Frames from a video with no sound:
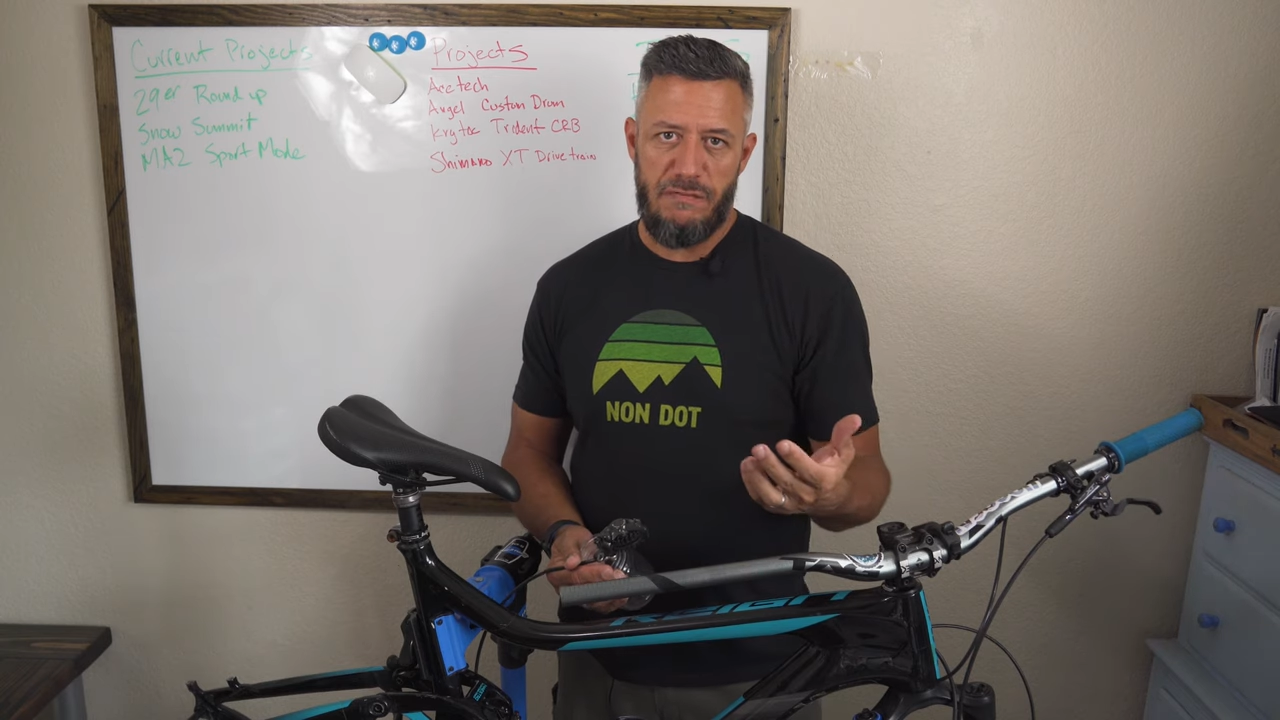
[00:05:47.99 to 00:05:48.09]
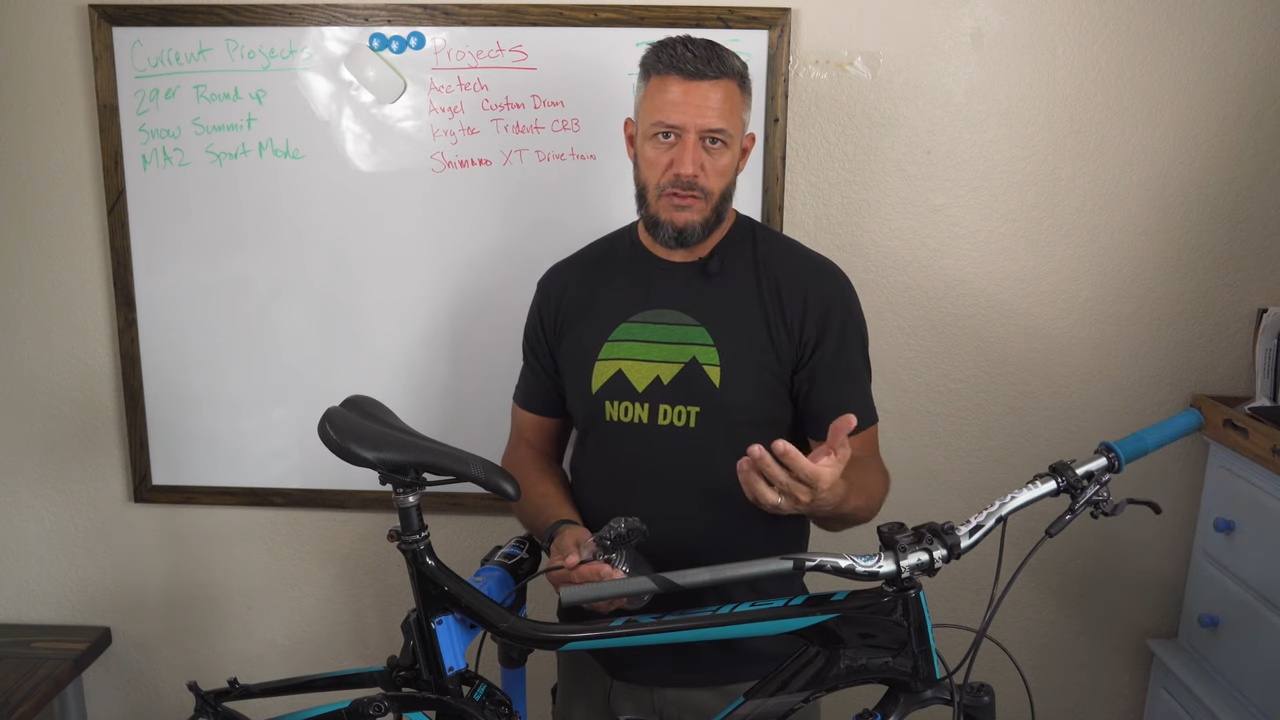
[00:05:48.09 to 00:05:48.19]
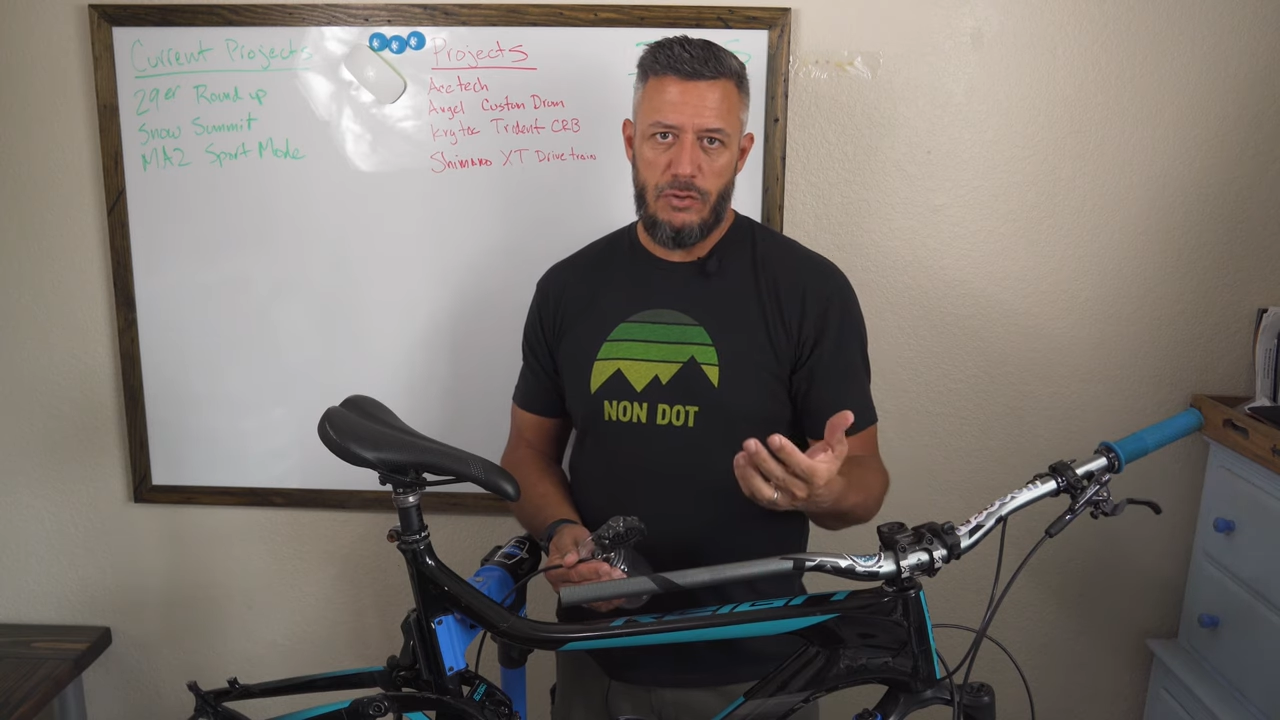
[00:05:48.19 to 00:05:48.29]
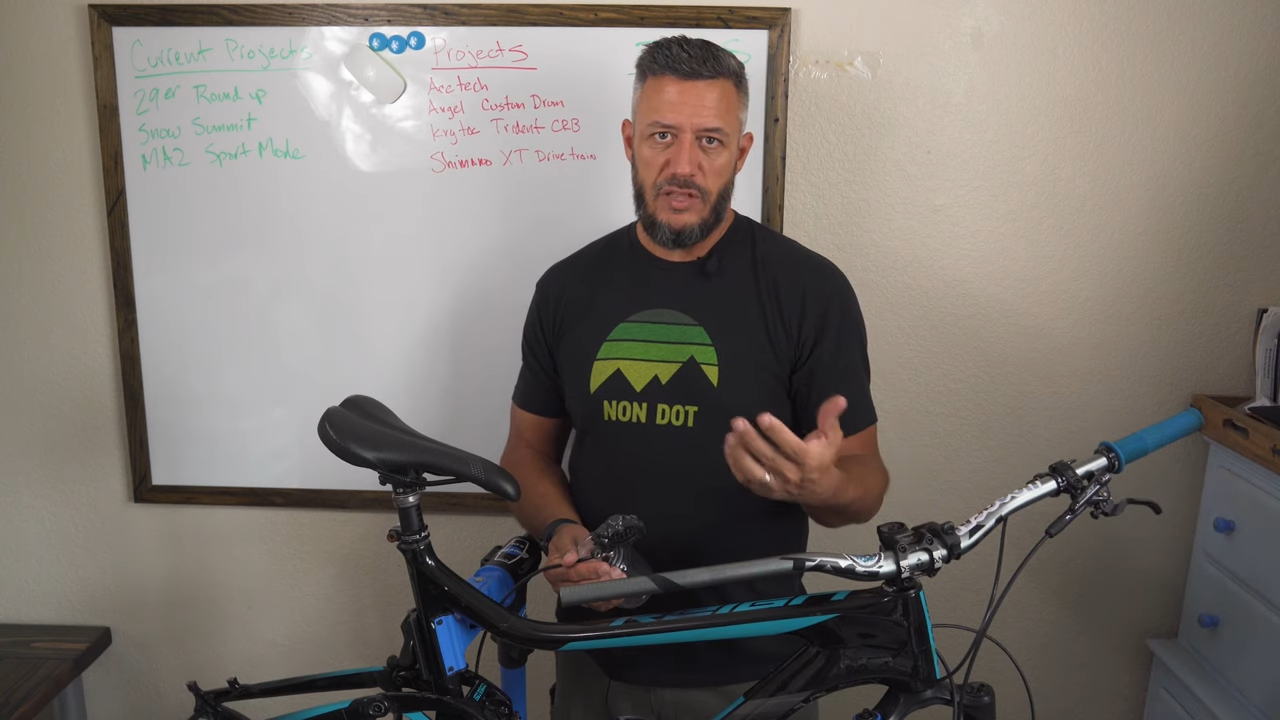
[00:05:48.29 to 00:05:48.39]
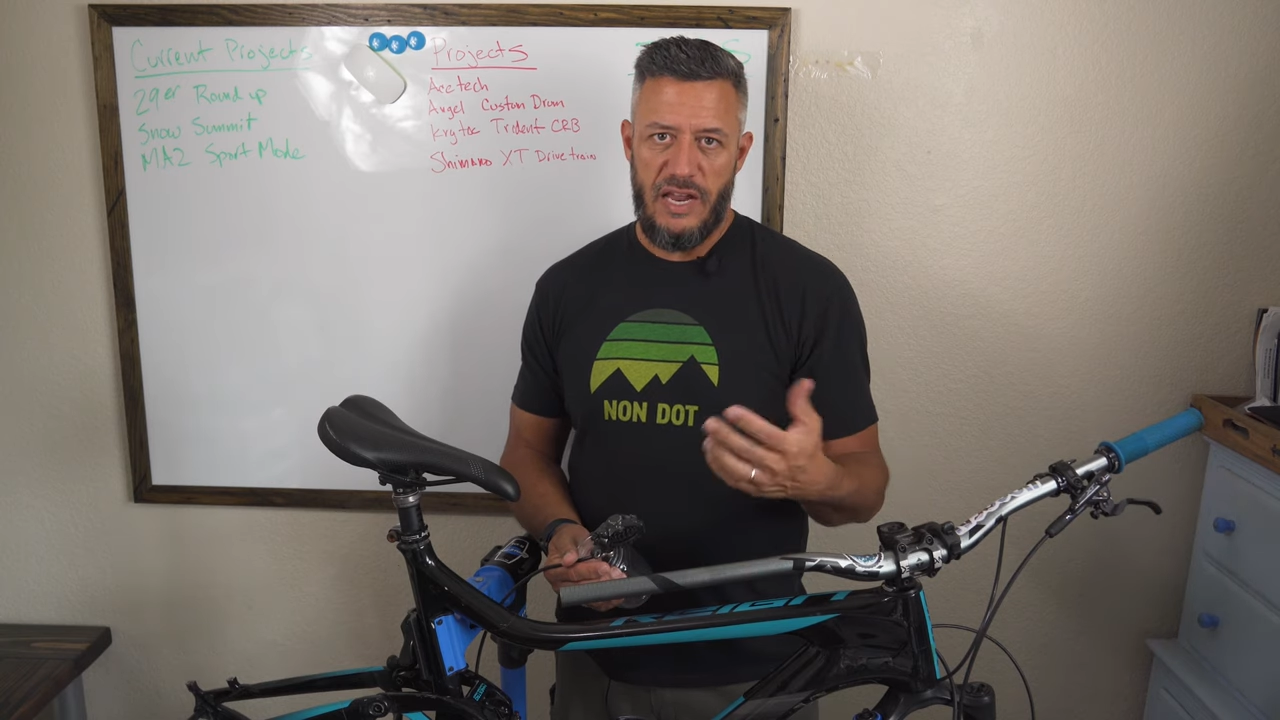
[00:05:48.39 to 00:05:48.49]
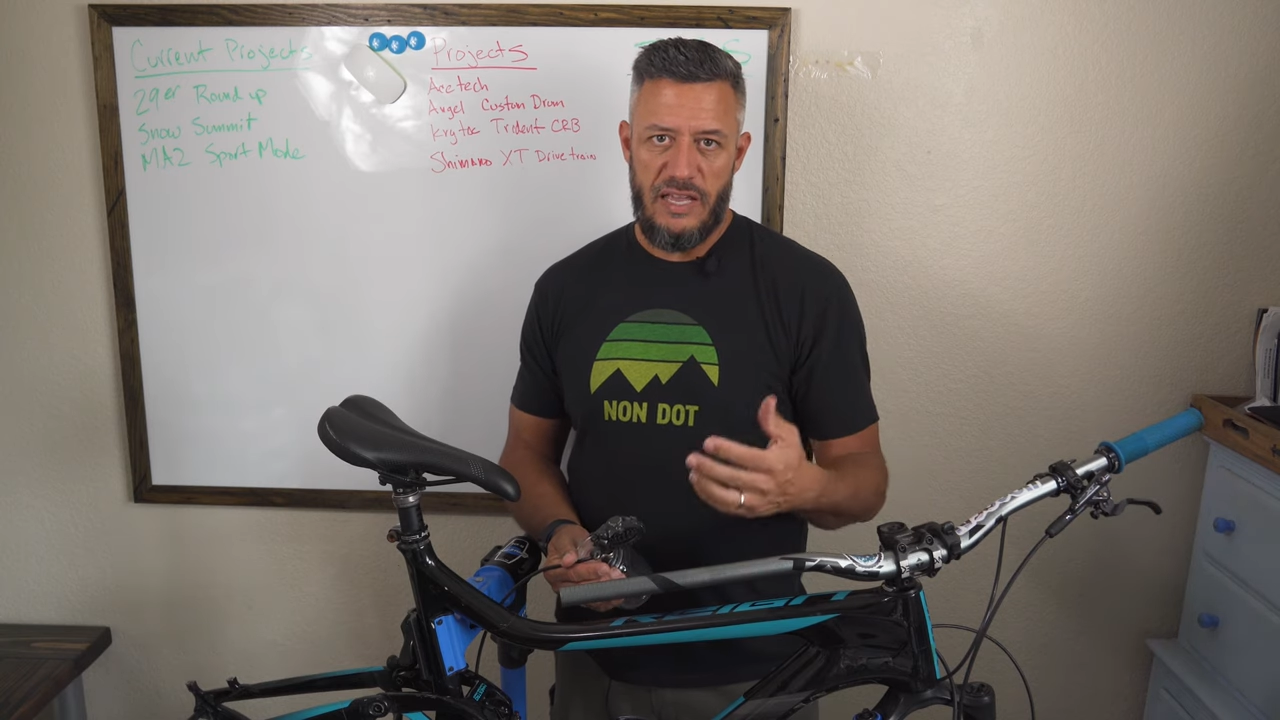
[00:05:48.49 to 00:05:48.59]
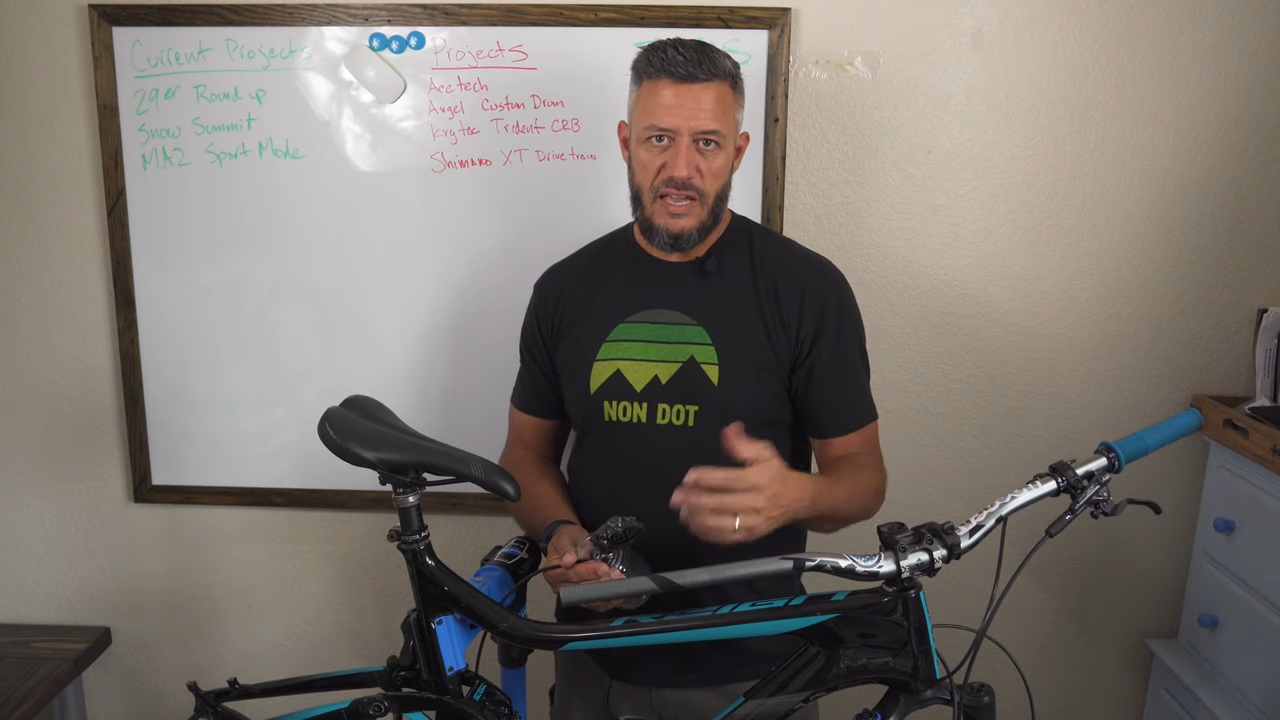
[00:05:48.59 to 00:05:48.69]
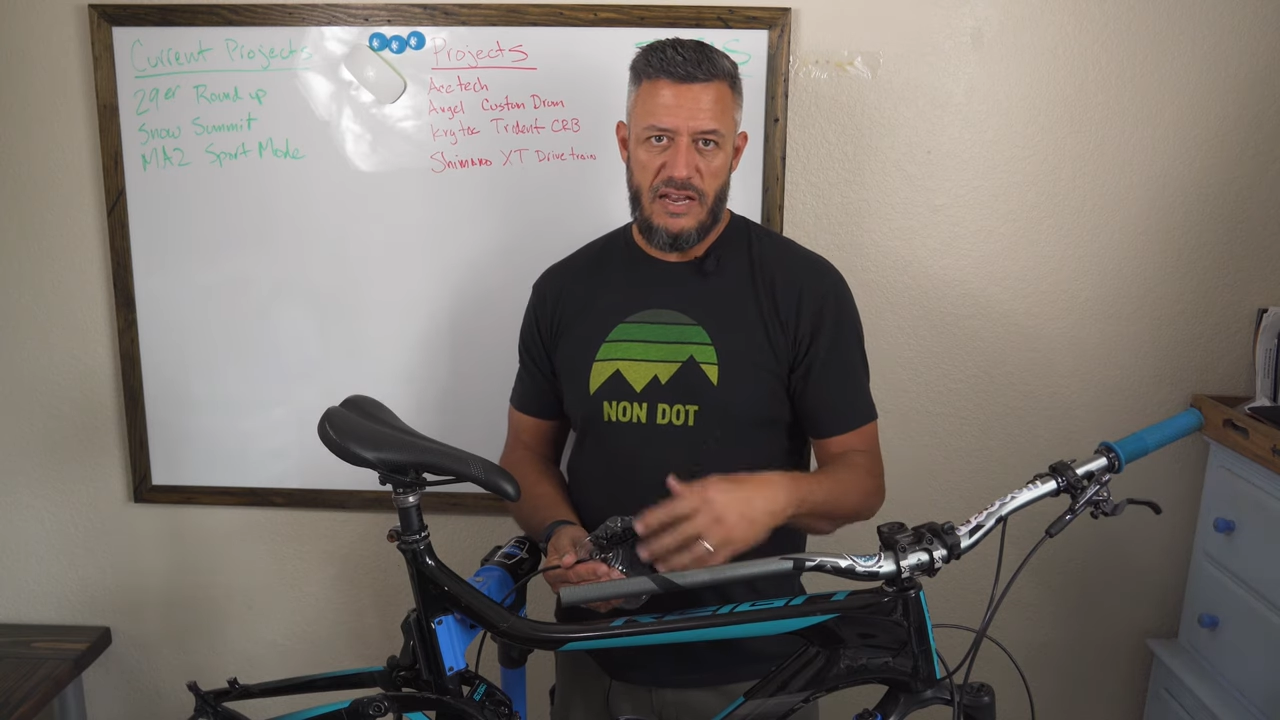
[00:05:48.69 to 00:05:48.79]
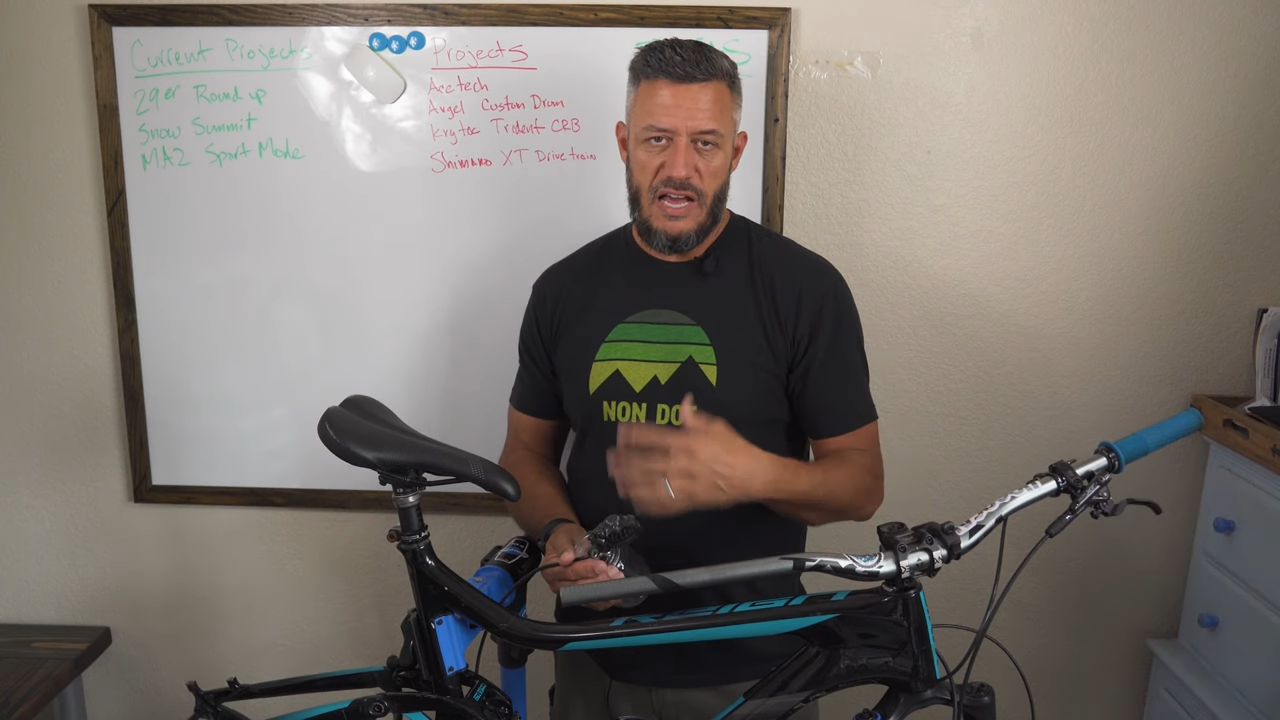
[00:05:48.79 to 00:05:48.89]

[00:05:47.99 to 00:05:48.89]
fluid that I can